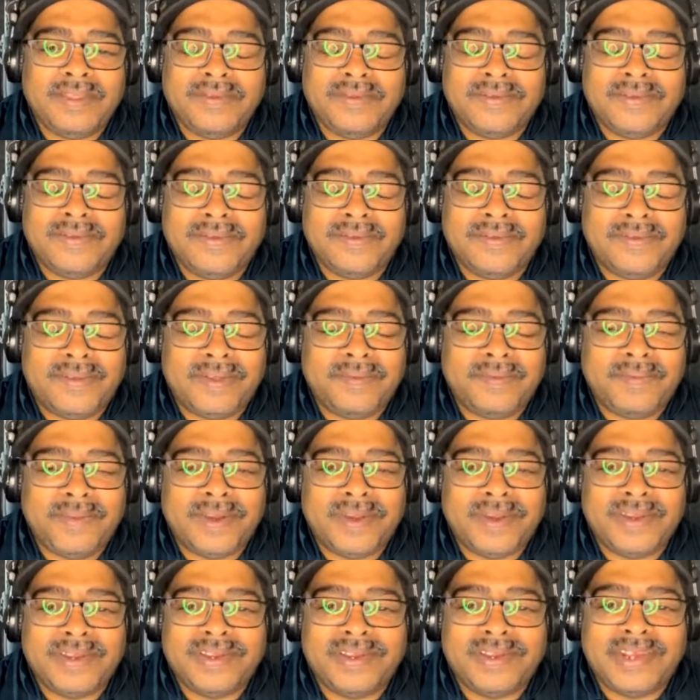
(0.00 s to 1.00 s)
No, I'm
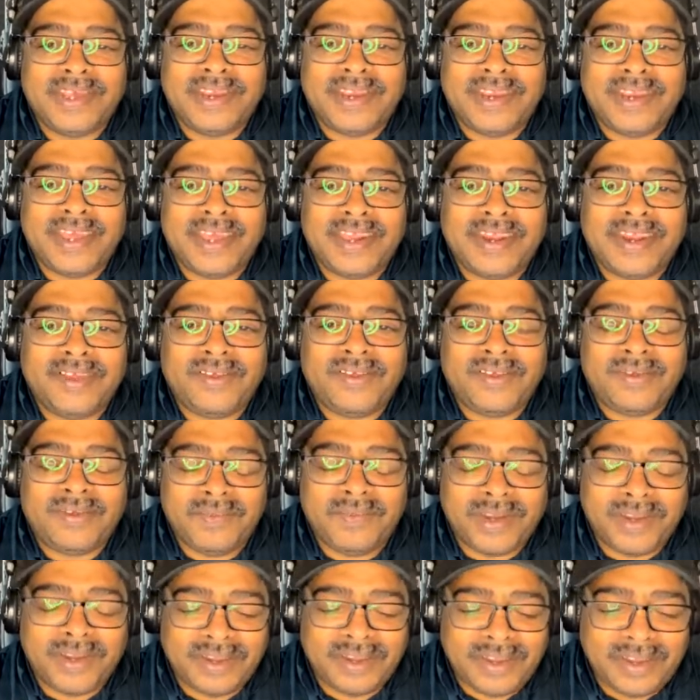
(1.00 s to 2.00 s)
gonna check that out.
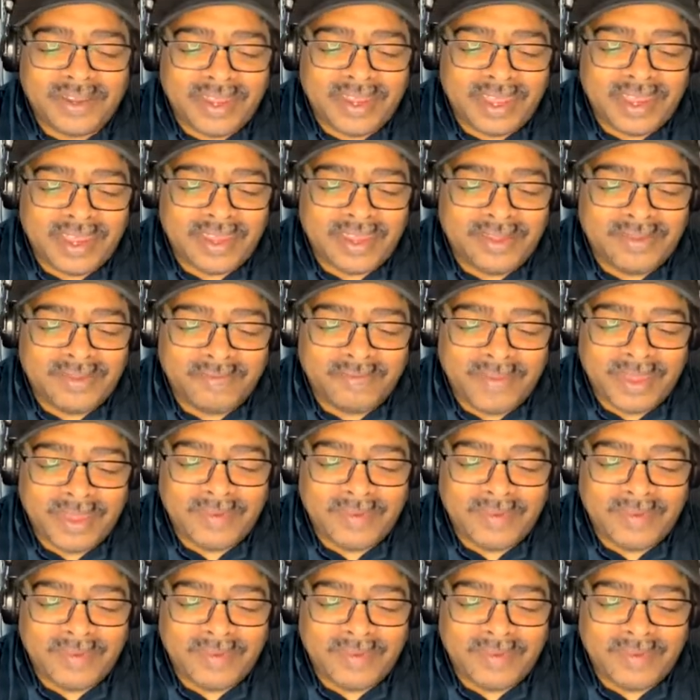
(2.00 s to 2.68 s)
I'm gonna look that out.